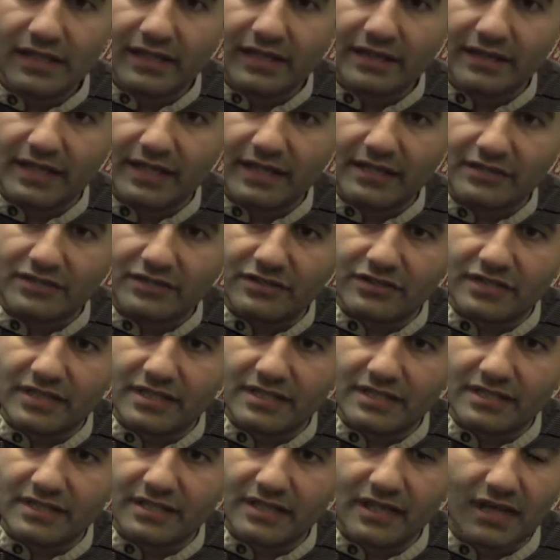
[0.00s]
And that is
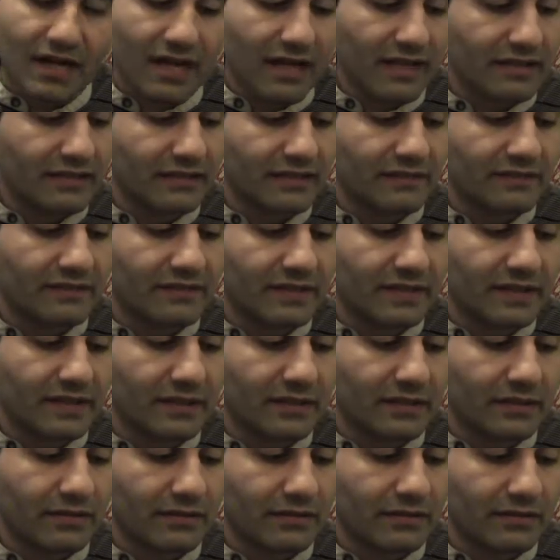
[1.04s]
just the octaves
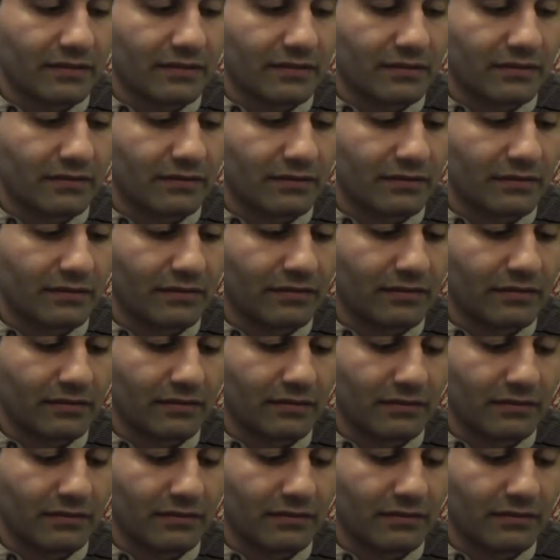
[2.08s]
here. And